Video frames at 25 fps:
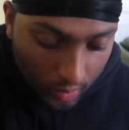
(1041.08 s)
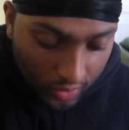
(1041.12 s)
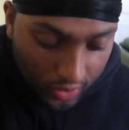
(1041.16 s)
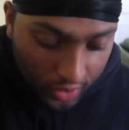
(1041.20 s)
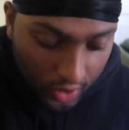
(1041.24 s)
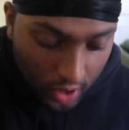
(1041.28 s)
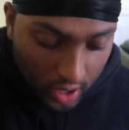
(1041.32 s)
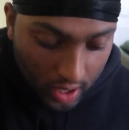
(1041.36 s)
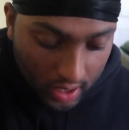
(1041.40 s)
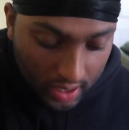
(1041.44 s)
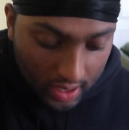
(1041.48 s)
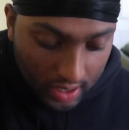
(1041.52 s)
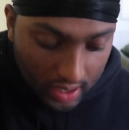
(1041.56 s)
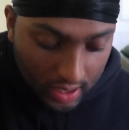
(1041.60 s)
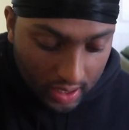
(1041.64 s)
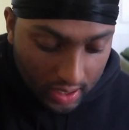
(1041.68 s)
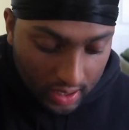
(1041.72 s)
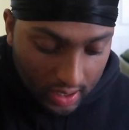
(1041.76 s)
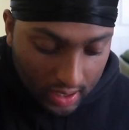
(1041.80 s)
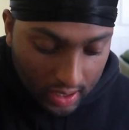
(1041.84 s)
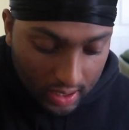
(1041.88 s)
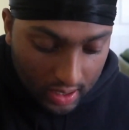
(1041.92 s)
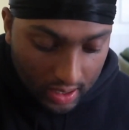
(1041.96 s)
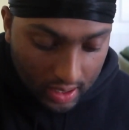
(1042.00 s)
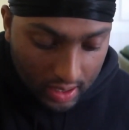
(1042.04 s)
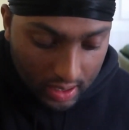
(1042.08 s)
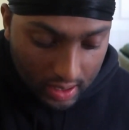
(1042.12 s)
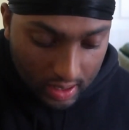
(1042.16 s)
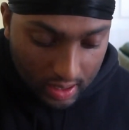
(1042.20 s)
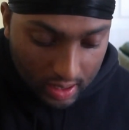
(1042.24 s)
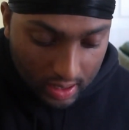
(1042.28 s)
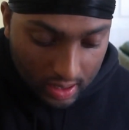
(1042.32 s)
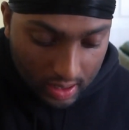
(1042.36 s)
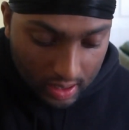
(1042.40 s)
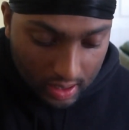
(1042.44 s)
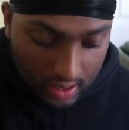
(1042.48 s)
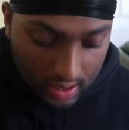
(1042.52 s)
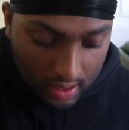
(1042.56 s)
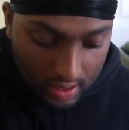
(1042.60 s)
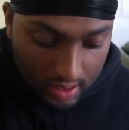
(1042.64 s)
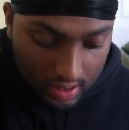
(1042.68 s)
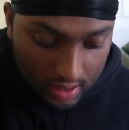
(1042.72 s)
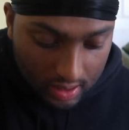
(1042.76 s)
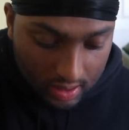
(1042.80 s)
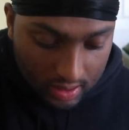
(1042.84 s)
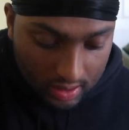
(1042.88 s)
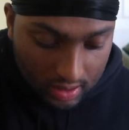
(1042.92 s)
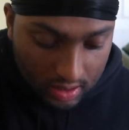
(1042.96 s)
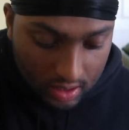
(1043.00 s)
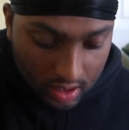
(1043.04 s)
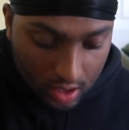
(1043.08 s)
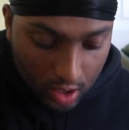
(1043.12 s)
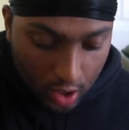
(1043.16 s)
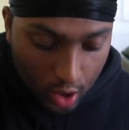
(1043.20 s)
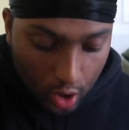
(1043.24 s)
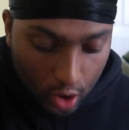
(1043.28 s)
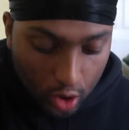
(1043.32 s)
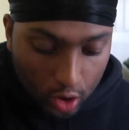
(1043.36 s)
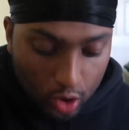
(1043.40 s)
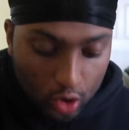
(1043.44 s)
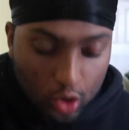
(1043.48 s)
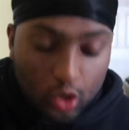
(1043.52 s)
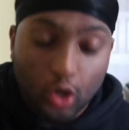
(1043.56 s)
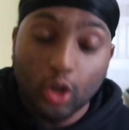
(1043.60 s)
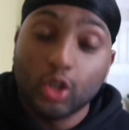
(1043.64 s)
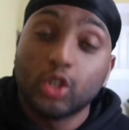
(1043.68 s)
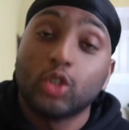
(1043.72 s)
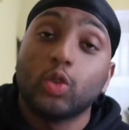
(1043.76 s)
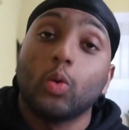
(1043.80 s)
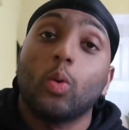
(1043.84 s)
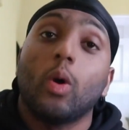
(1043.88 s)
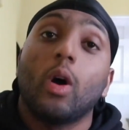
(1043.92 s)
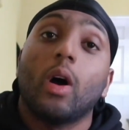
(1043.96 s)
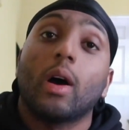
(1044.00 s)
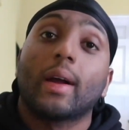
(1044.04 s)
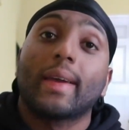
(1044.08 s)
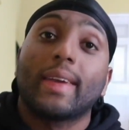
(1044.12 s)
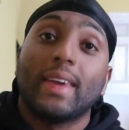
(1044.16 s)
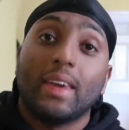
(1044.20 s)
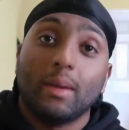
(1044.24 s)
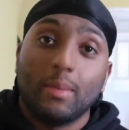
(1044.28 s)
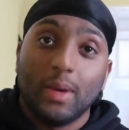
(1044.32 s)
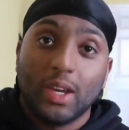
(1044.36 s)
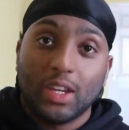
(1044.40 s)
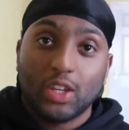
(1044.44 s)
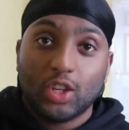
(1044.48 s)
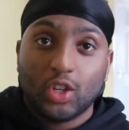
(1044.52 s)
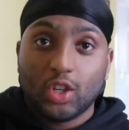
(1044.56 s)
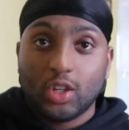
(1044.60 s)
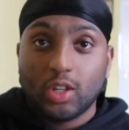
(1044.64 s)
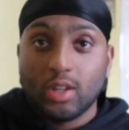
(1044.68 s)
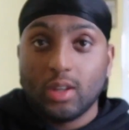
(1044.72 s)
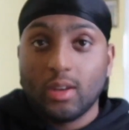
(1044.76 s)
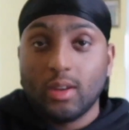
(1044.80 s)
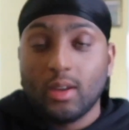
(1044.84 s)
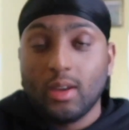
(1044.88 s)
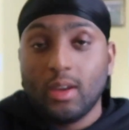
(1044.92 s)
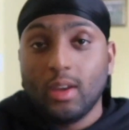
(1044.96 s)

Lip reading: 30 is Joshua Kimmich.